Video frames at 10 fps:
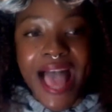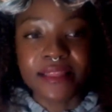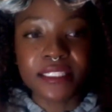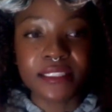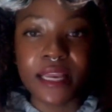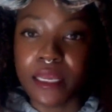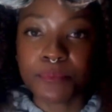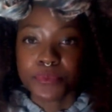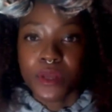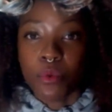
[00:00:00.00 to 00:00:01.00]
And this lady
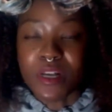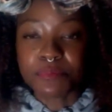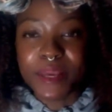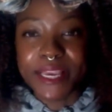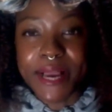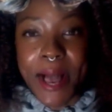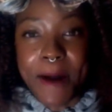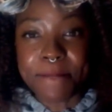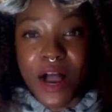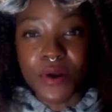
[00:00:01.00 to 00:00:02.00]
was speaking
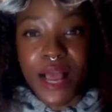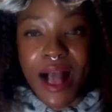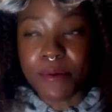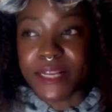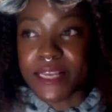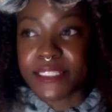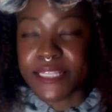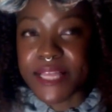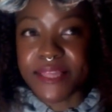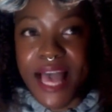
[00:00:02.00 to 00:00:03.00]
about how it
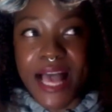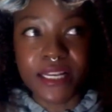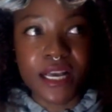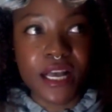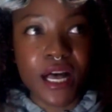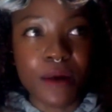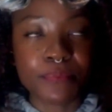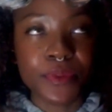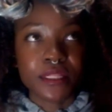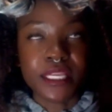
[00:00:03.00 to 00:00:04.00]
is that
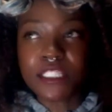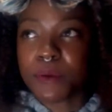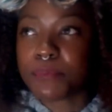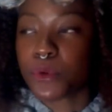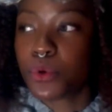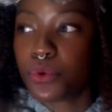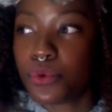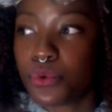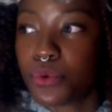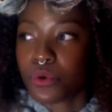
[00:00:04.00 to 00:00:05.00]
these
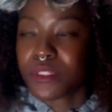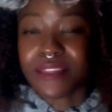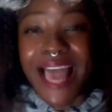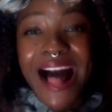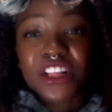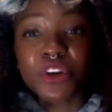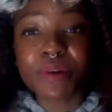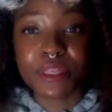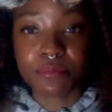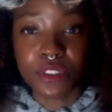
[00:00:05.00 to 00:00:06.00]
people the
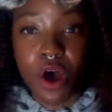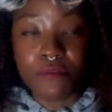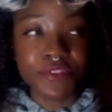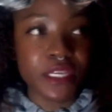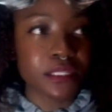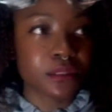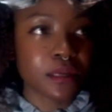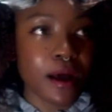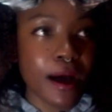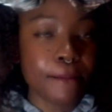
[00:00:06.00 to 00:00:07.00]
algorithms of these
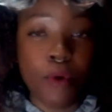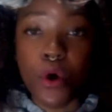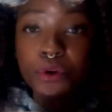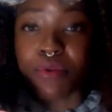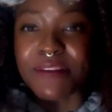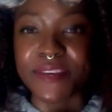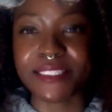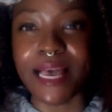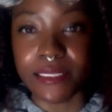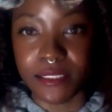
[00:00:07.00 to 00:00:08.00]
pornographic
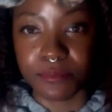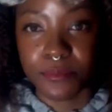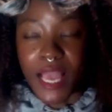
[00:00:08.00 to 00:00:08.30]
sites